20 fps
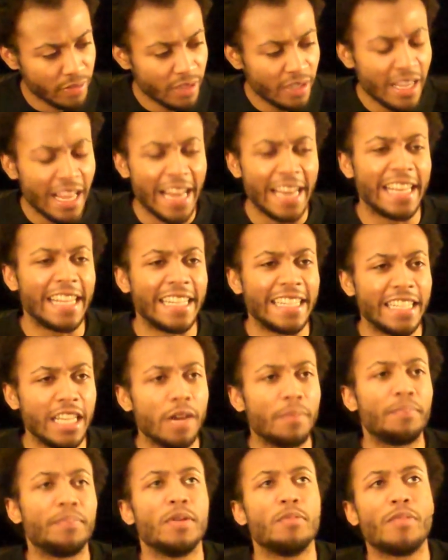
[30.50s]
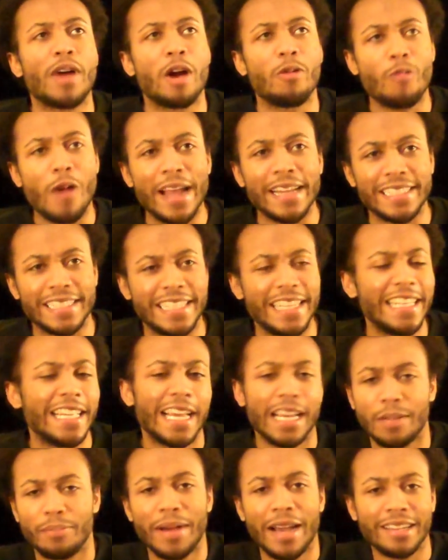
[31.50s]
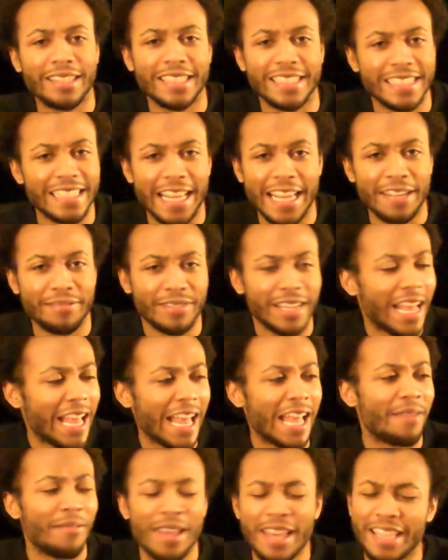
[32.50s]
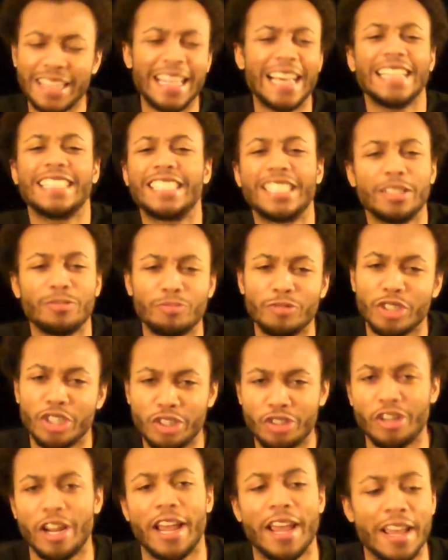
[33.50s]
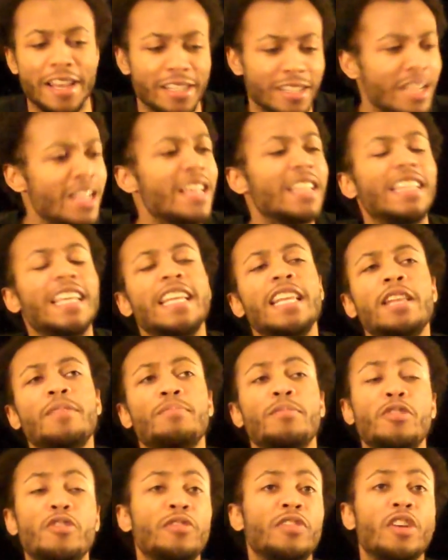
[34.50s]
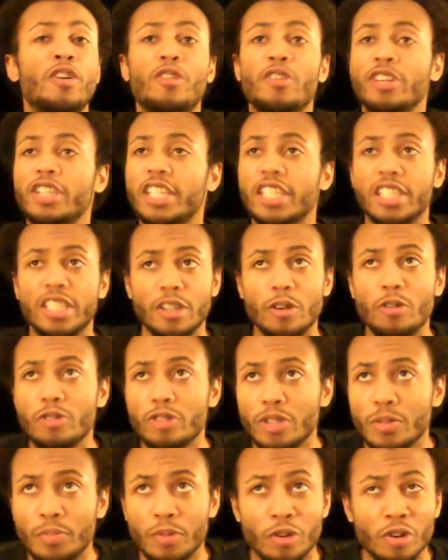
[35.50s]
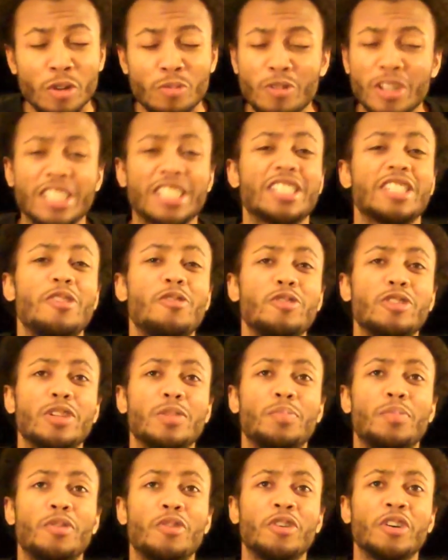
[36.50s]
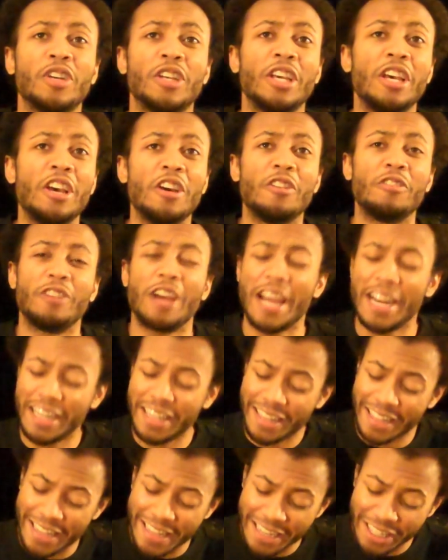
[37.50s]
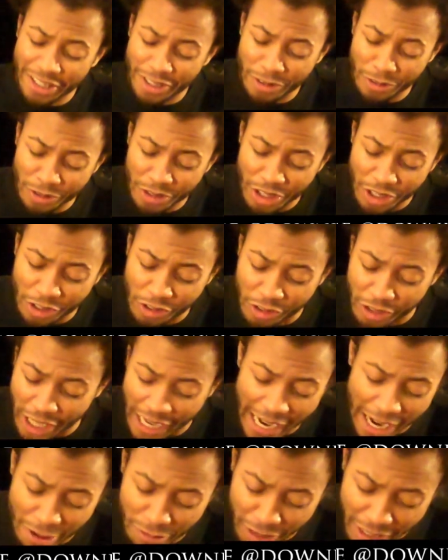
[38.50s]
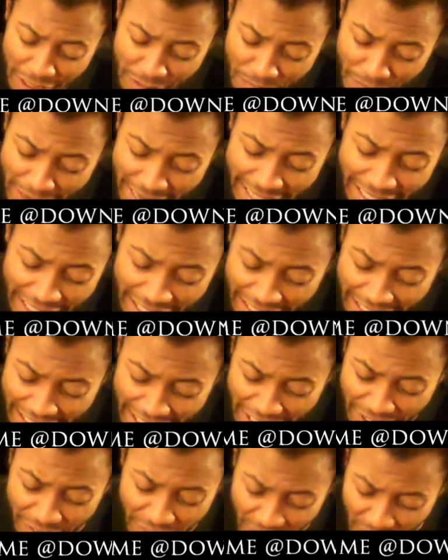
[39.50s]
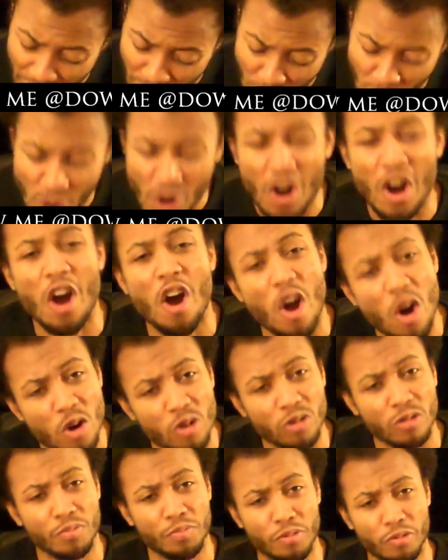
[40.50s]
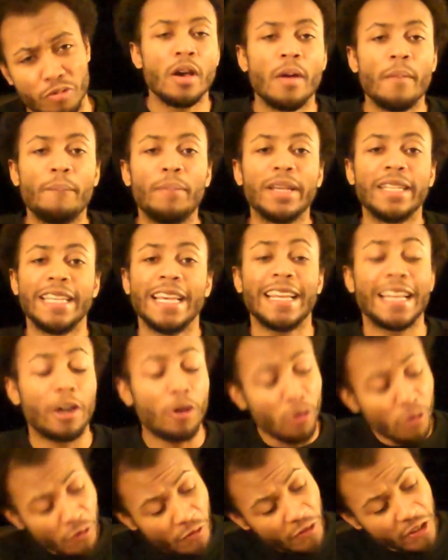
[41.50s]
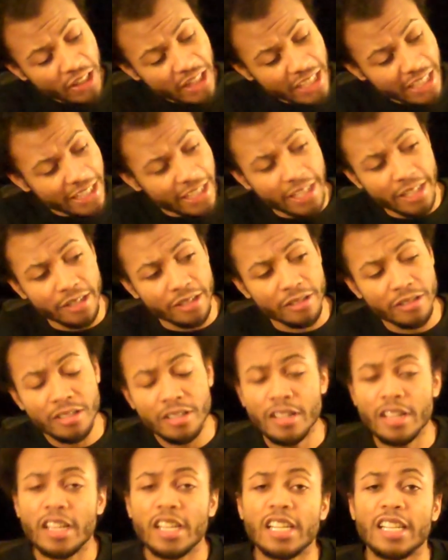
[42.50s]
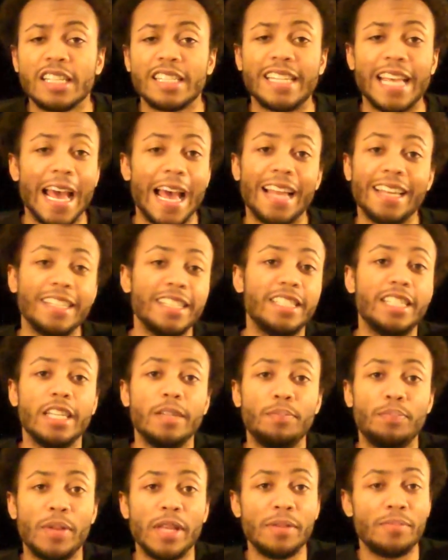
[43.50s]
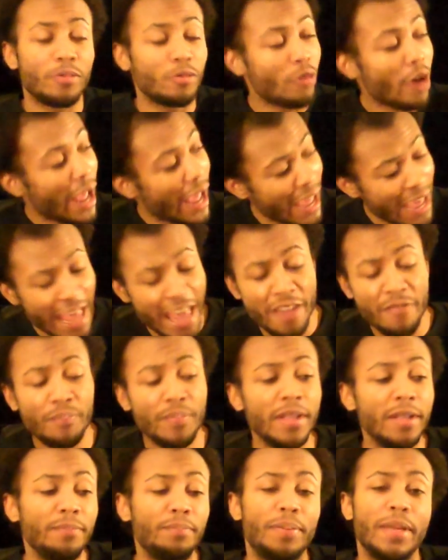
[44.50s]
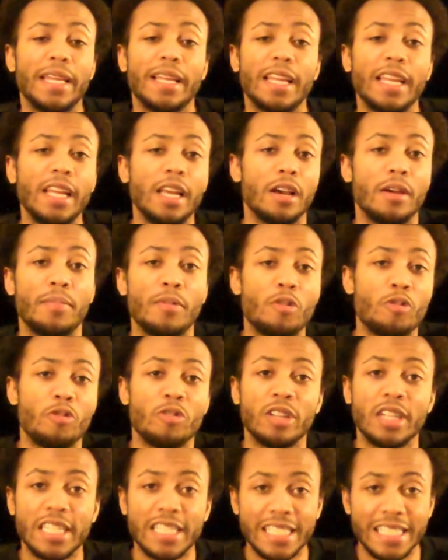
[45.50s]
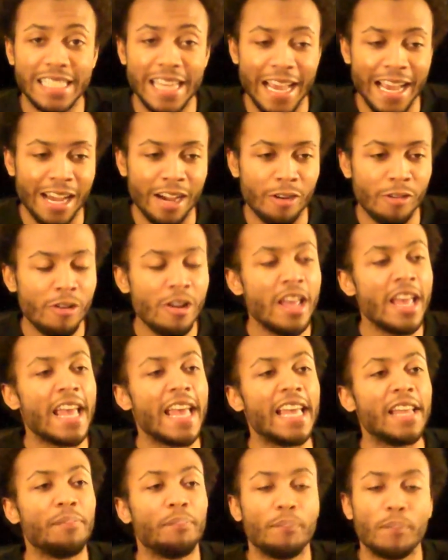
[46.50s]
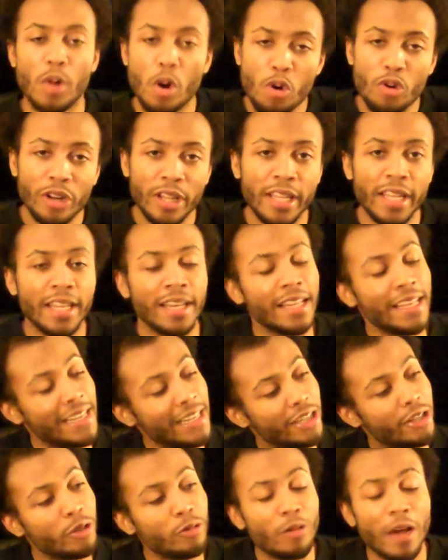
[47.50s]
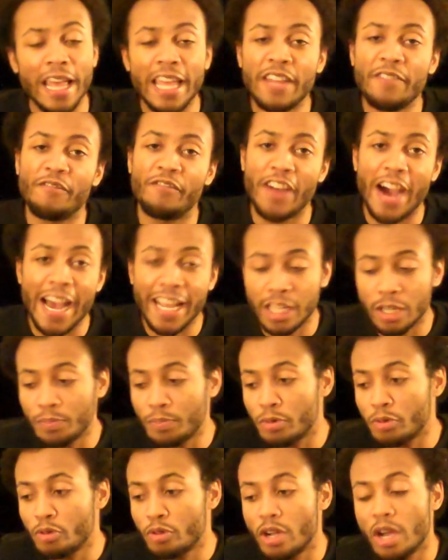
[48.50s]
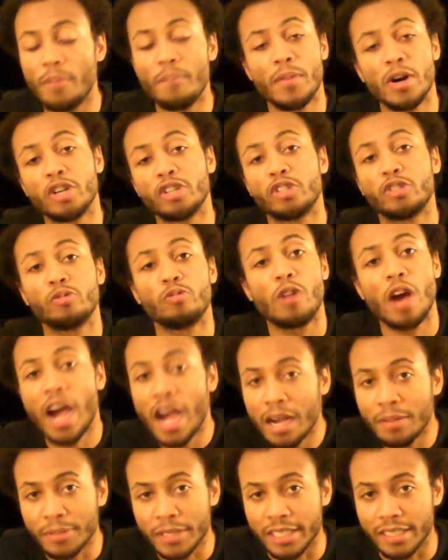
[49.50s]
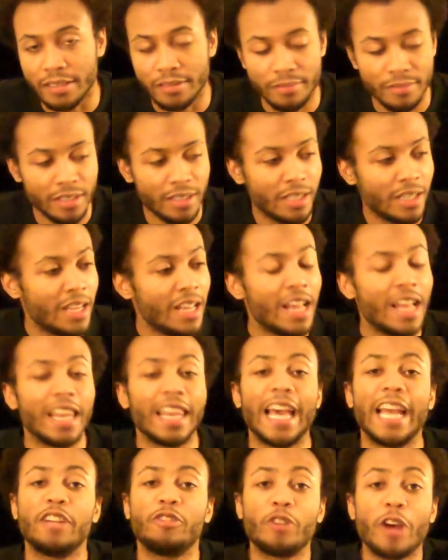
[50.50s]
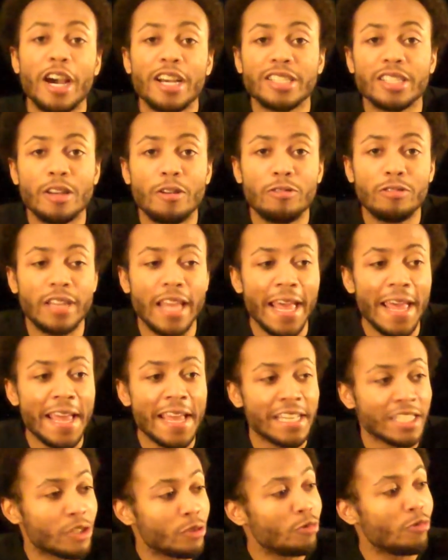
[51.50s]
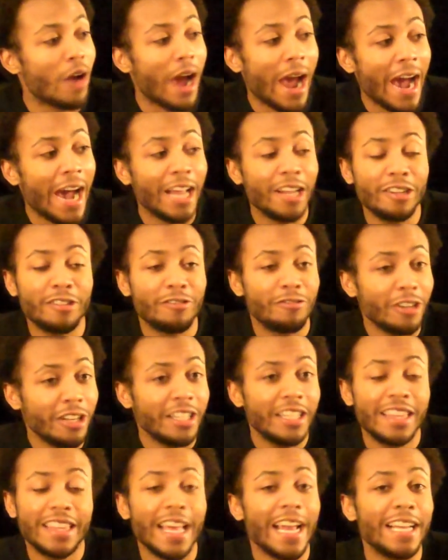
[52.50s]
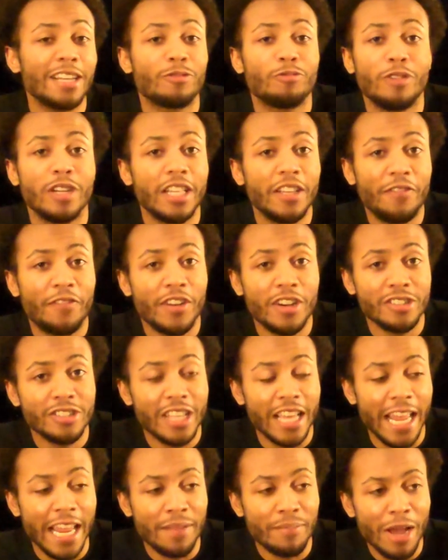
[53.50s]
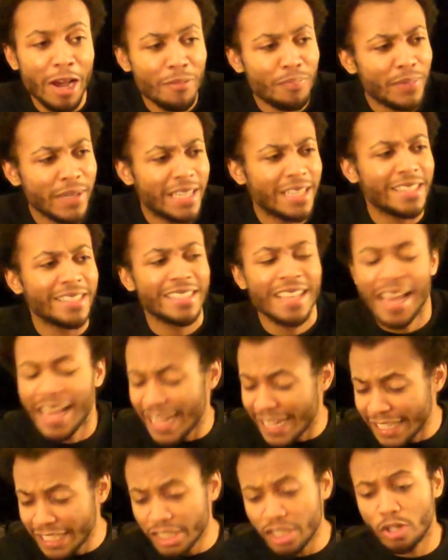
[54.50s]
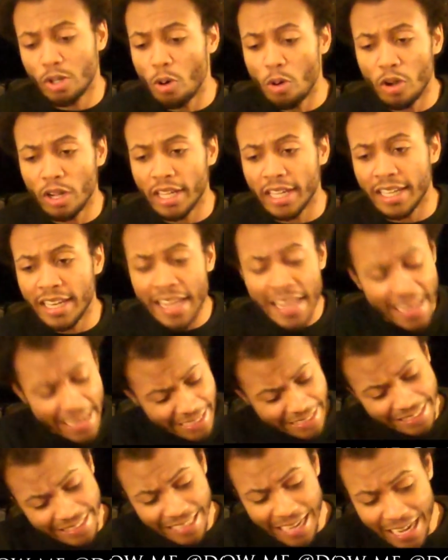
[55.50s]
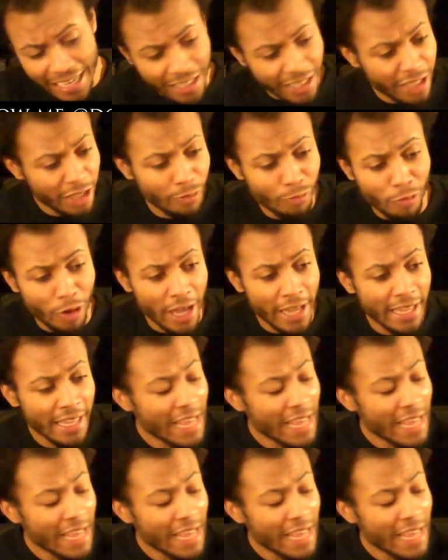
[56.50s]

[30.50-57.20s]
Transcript: And then Yup in my white tee at about the same time. That shit was trash. Then it moved on to Soulja Boy, which Soulja Boy ran it into the ground and made it even more horrible. But yet, over the years, talented people have been picking up on the style and molding it into a viable commercial option like Roscoe Dash, who I really liked when he first came out because he's doing it exactly the way